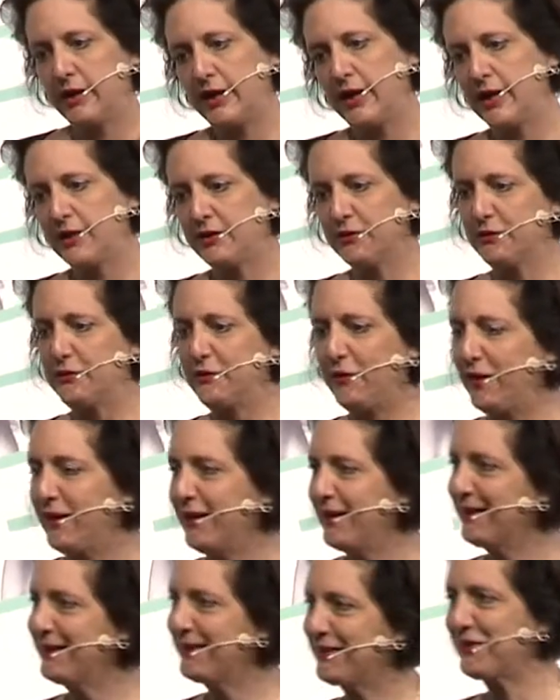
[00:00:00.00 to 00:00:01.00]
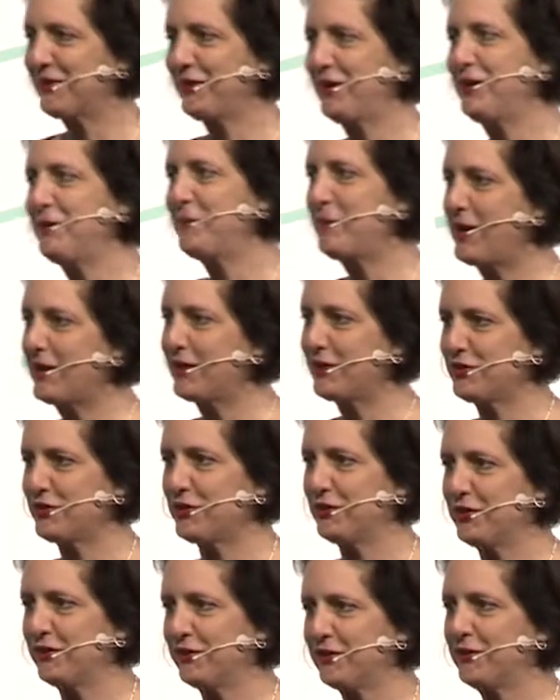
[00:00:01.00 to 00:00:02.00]
and had to find train
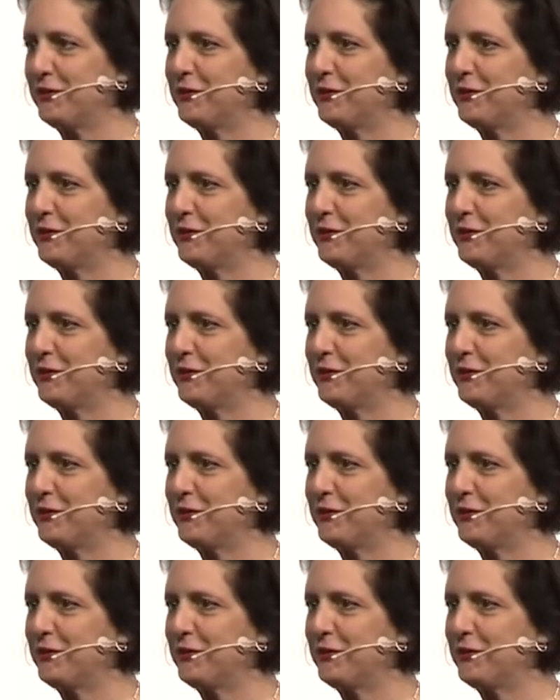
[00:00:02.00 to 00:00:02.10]
managers.